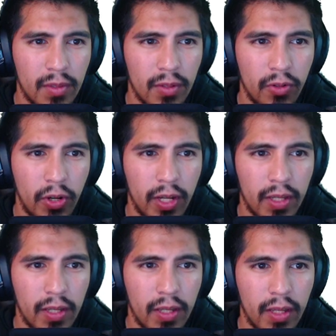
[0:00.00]
All right,
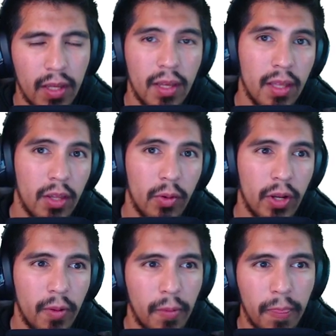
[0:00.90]
there we
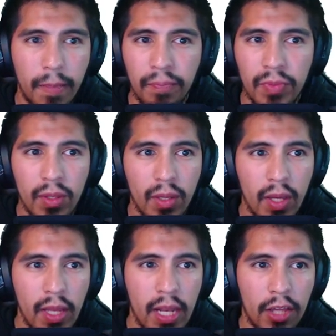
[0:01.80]
go.
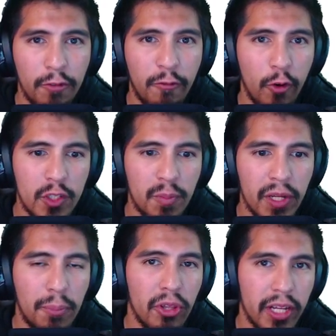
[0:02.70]
Now the first
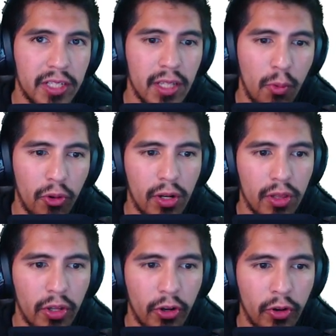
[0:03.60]
manipulation that we're going to
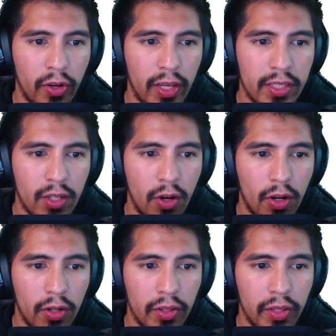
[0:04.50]
learn is
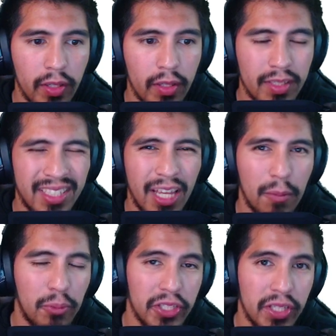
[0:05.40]
called set
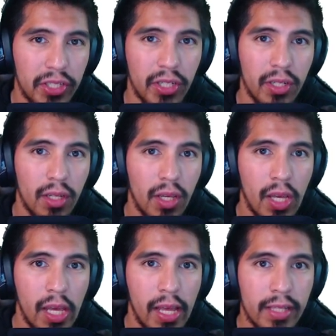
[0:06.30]
precision.
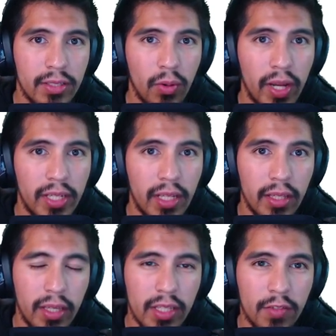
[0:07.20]
And so
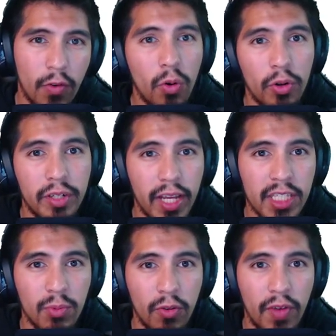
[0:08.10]
ideally it's for
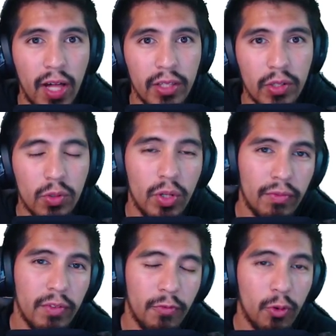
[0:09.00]
decimal values or
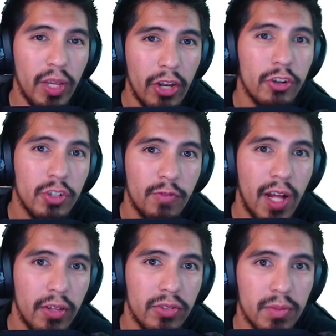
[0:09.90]
even for integer
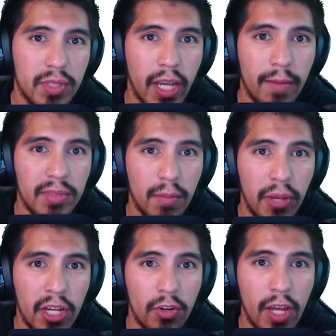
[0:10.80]
values sometimes,
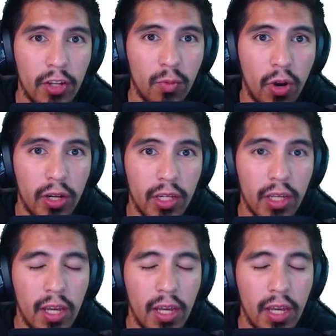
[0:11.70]
depending on how you want it.